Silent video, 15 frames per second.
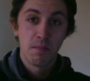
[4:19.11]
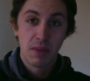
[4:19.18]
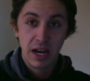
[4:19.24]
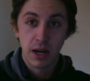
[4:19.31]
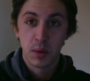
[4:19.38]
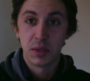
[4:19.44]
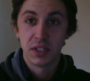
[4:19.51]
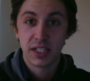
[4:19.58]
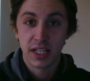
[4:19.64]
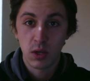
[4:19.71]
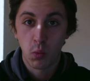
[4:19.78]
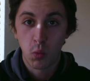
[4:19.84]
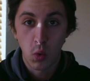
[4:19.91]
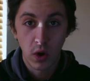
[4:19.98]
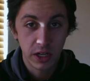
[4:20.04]
being able to
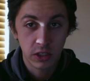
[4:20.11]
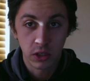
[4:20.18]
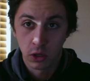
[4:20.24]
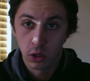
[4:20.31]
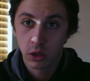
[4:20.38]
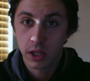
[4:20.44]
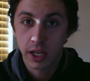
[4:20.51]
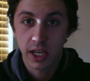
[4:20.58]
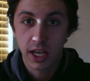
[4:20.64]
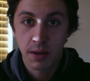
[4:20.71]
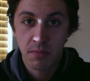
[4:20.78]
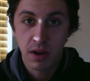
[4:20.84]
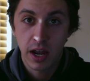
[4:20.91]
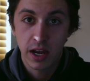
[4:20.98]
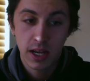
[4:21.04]
see what it's gonna look like
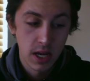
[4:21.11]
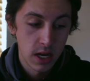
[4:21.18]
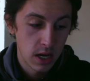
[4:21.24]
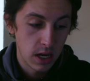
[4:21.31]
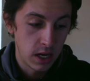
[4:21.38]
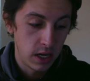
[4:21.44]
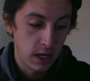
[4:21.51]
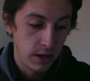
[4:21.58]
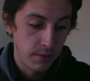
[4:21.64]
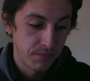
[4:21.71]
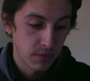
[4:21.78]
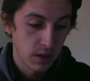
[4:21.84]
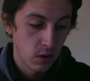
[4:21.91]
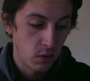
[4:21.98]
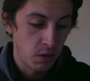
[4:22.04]
in my
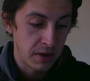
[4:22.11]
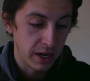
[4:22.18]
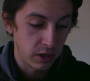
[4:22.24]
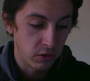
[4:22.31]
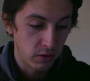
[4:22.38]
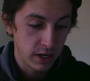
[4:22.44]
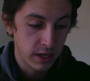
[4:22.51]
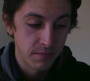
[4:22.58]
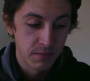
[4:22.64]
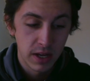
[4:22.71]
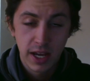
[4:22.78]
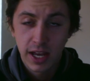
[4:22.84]
on my grid.